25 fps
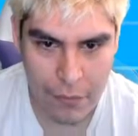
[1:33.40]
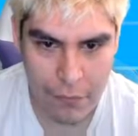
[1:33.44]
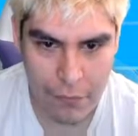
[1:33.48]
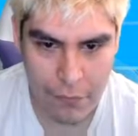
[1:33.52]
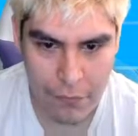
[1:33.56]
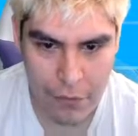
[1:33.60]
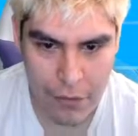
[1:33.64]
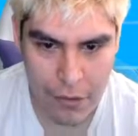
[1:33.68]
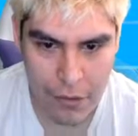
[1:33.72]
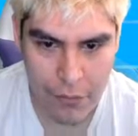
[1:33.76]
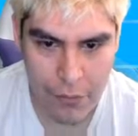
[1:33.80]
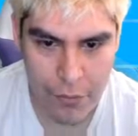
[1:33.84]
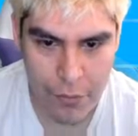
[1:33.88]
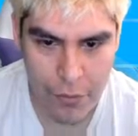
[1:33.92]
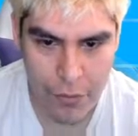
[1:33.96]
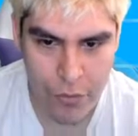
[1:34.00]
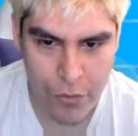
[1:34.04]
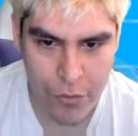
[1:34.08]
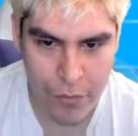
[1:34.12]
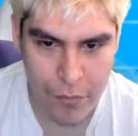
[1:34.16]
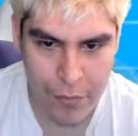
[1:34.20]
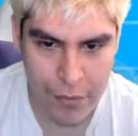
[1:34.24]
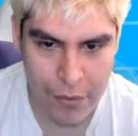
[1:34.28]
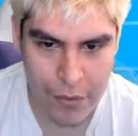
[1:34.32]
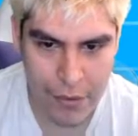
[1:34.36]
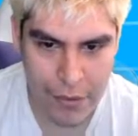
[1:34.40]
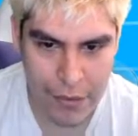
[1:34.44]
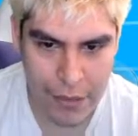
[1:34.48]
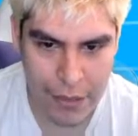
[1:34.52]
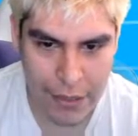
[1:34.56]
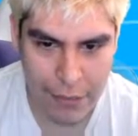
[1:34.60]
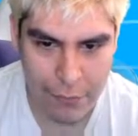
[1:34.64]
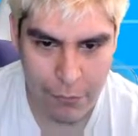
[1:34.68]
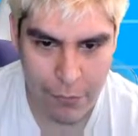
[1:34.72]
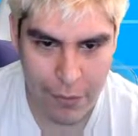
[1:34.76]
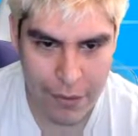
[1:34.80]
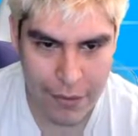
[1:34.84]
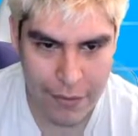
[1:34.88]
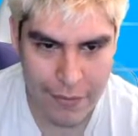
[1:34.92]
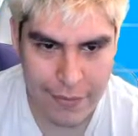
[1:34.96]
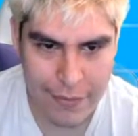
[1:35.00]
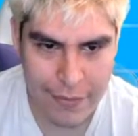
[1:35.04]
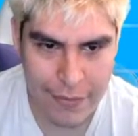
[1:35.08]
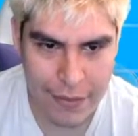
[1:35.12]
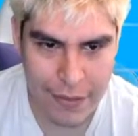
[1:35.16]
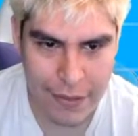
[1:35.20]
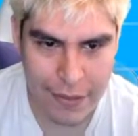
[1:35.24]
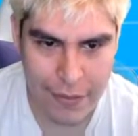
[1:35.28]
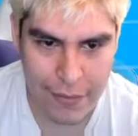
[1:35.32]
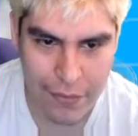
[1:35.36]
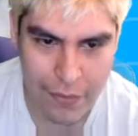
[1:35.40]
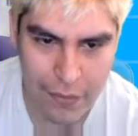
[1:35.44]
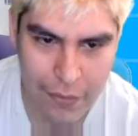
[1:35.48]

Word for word: Rillaboom, I want to say...